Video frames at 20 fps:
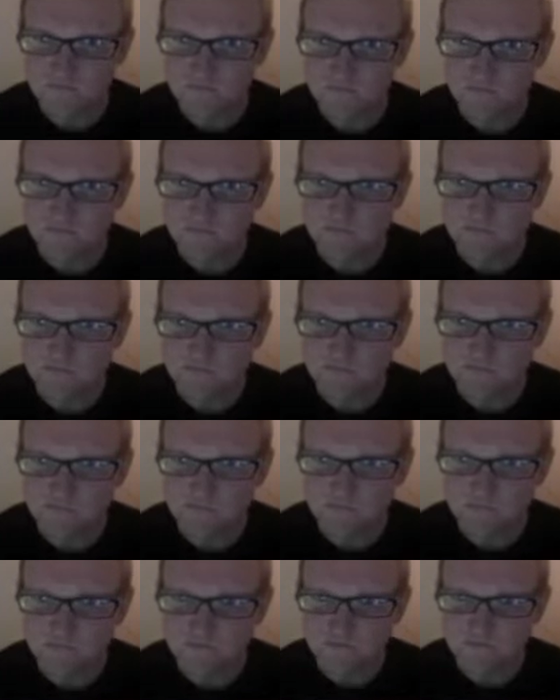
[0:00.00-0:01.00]

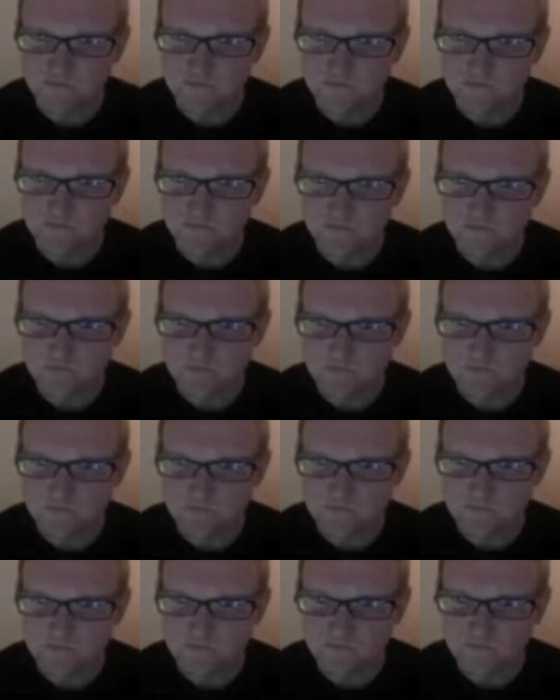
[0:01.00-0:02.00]

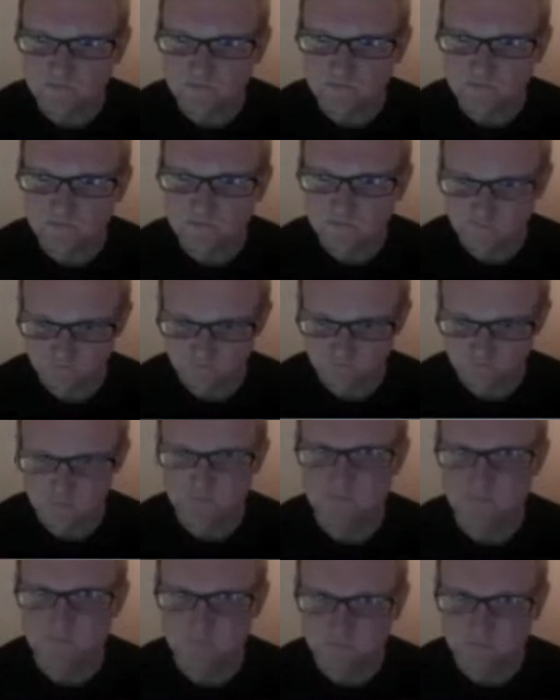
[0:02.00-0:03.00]

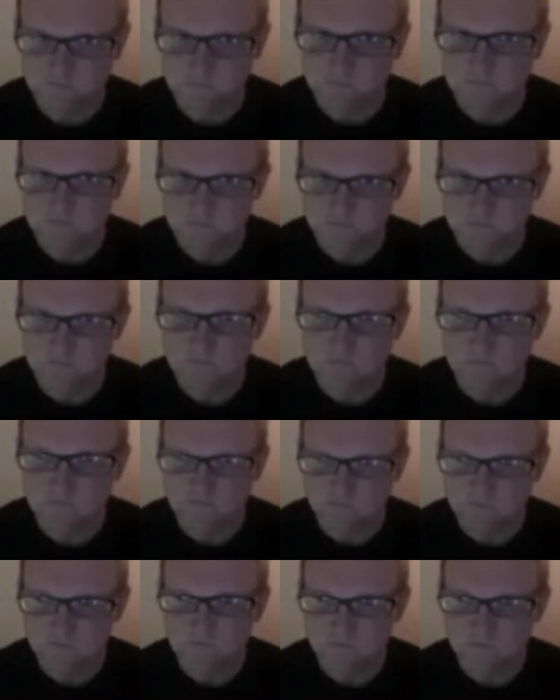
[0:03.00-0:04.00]

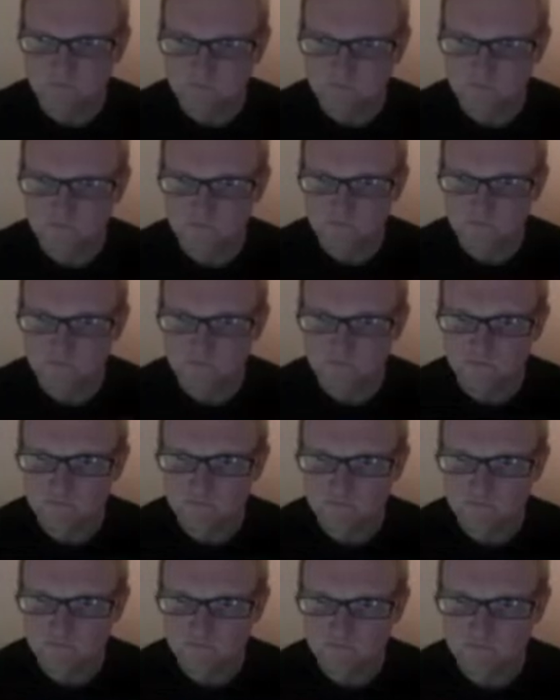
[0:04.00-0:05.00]

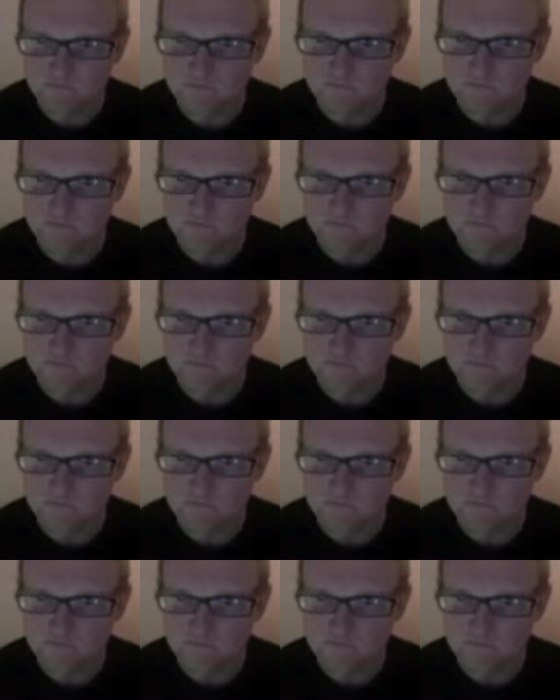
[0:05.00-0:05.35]
The person shown says nothing.